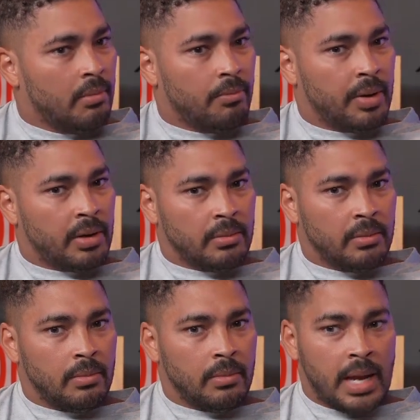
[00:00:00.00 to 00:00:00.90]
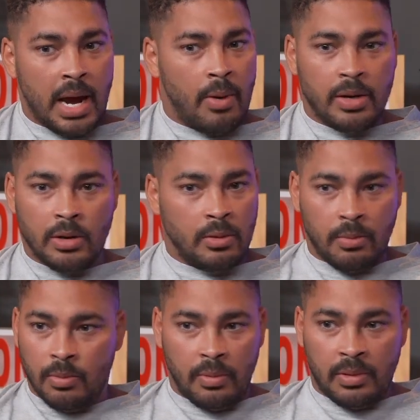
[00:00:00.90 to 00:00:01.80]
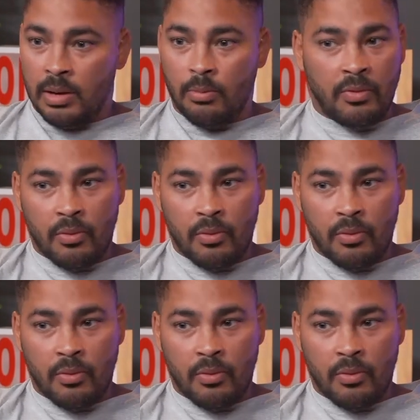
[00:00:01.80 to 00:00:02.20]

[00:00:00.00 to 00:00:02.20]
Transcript: But now I know that we've